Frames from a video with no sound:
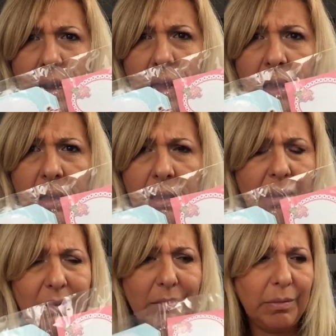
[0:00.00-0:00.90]
like,
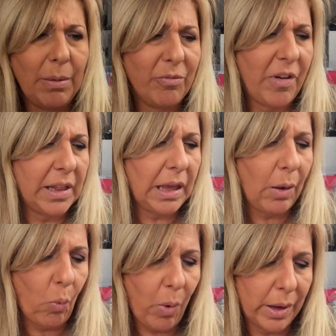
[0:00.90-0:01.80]
I'm
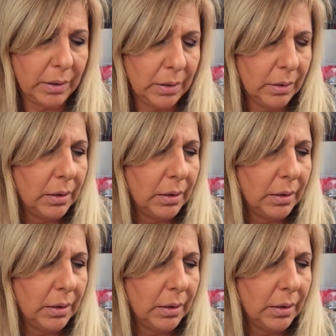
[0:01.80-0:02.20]
finding one.